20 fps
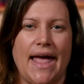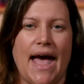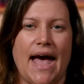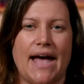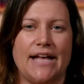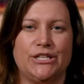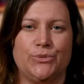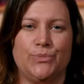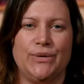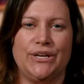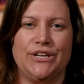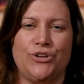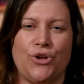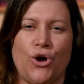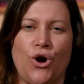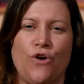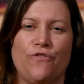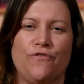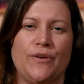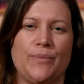As we
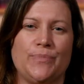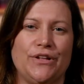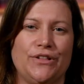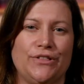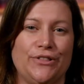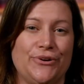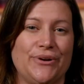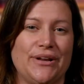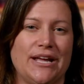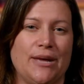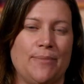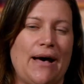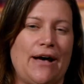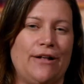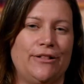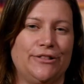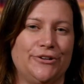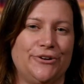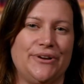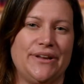know from the Learning
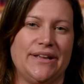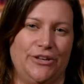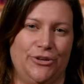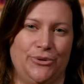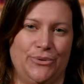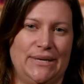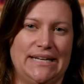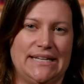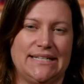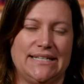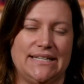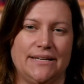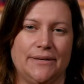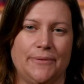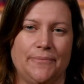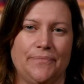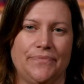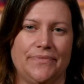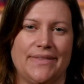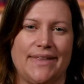About Learning unit,
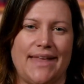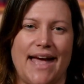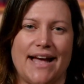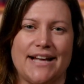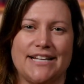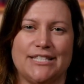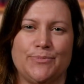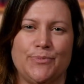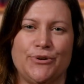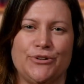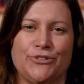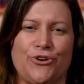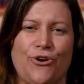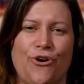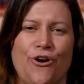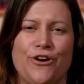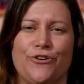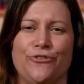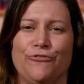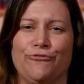experts
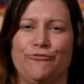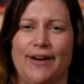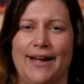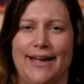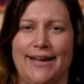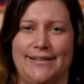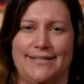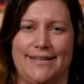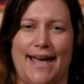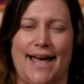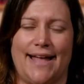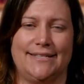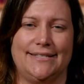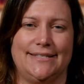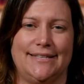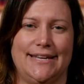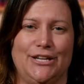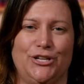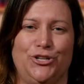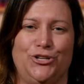are great at
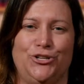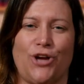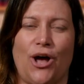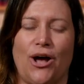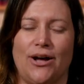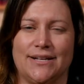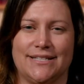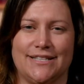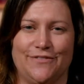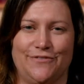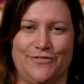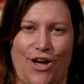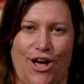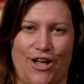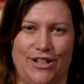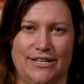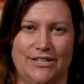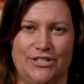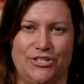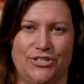seeing chunks of
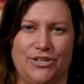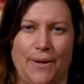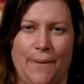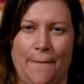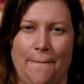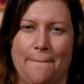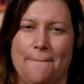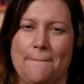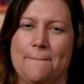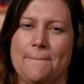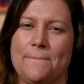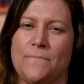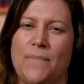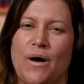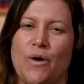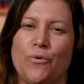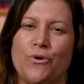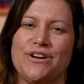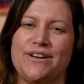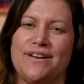knowledge,
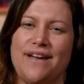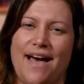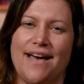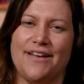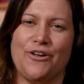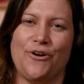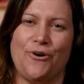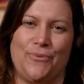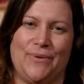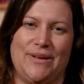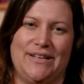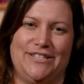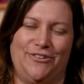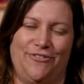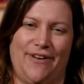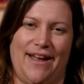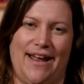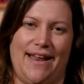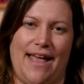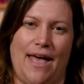but we're not always
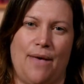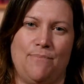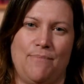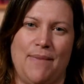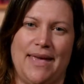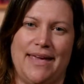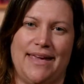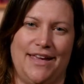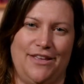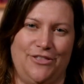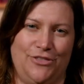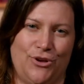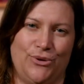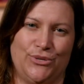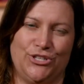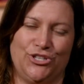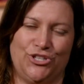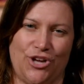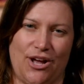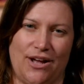great at making
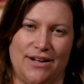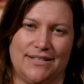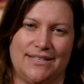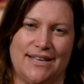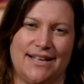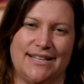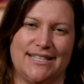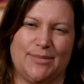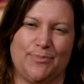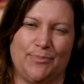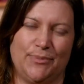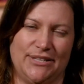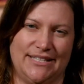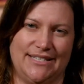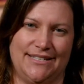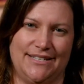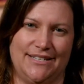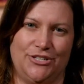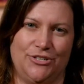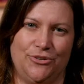those chunks
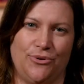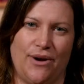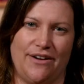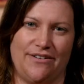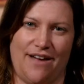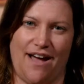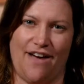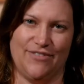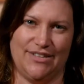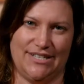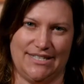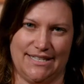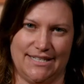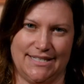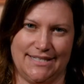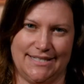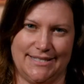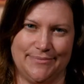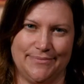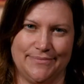explicit to our
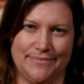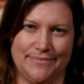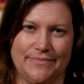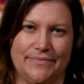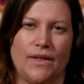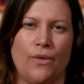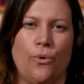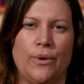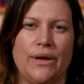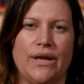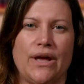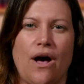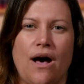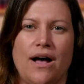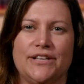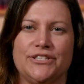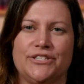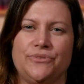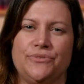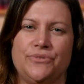novices. We
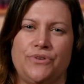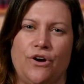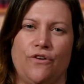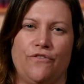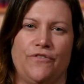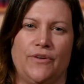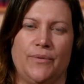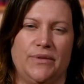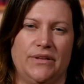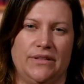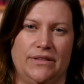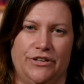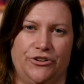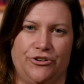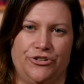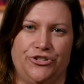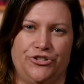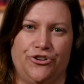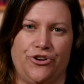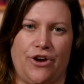also know from the
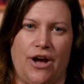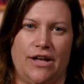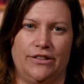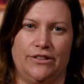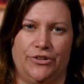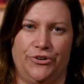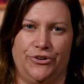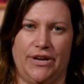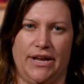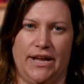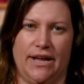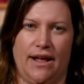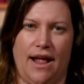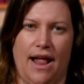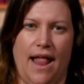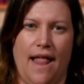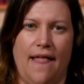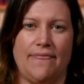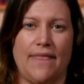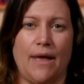literature on learning
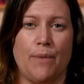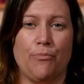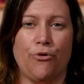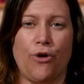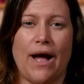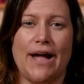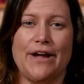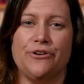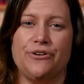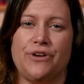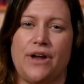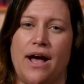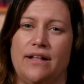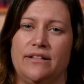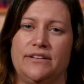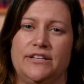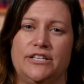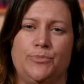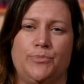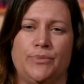that prior
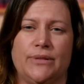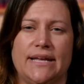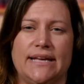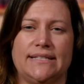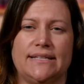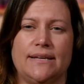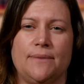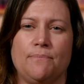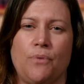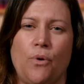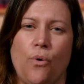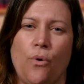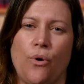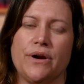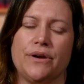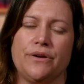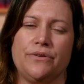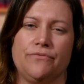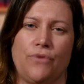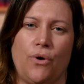knowledge plays an
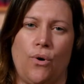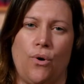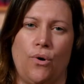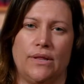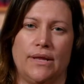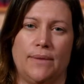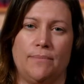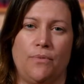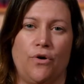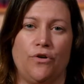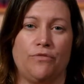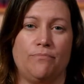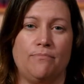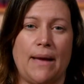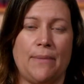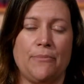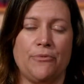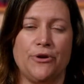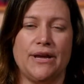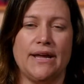important role in both
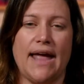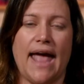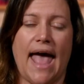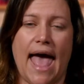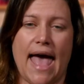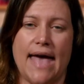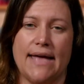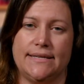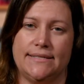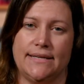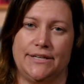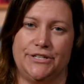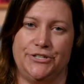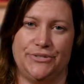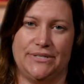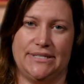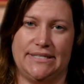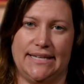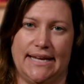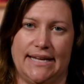memory and
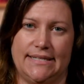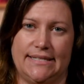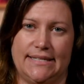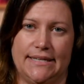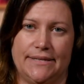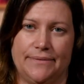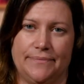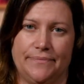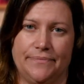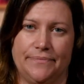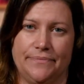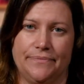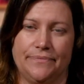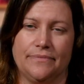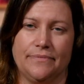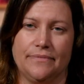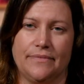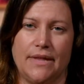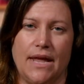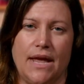understanding.
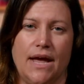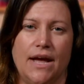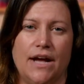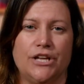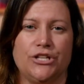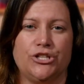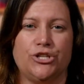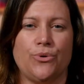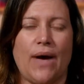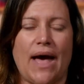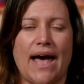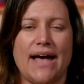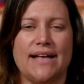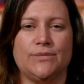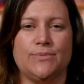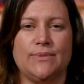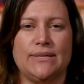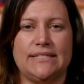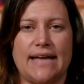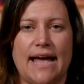So as
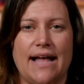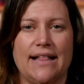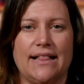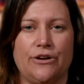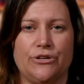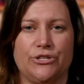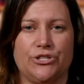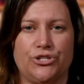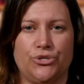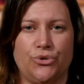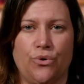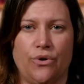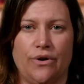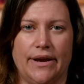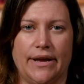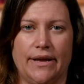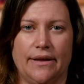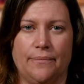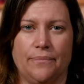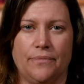we tell our
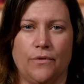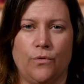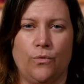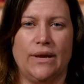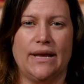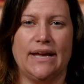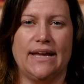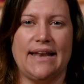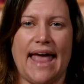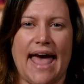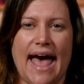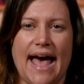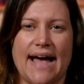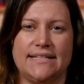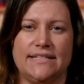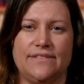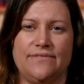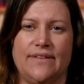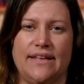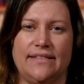story, we can
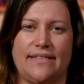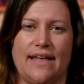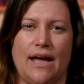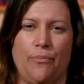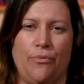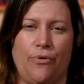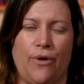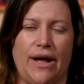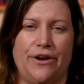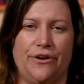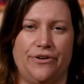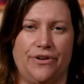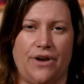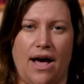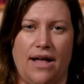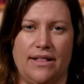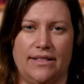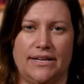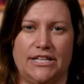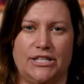activate that prior
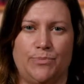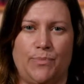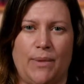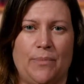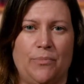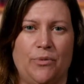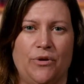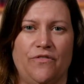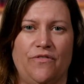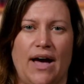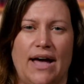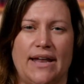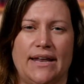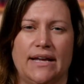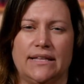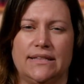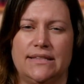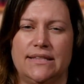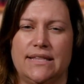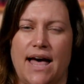knowledge by
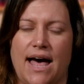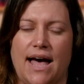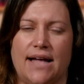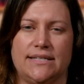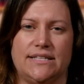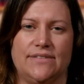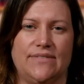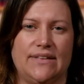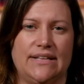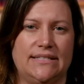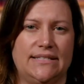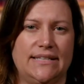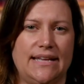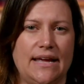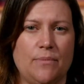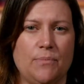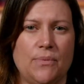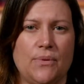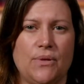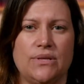providing lots of
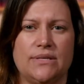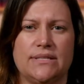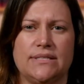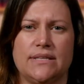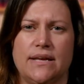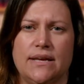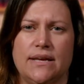examples,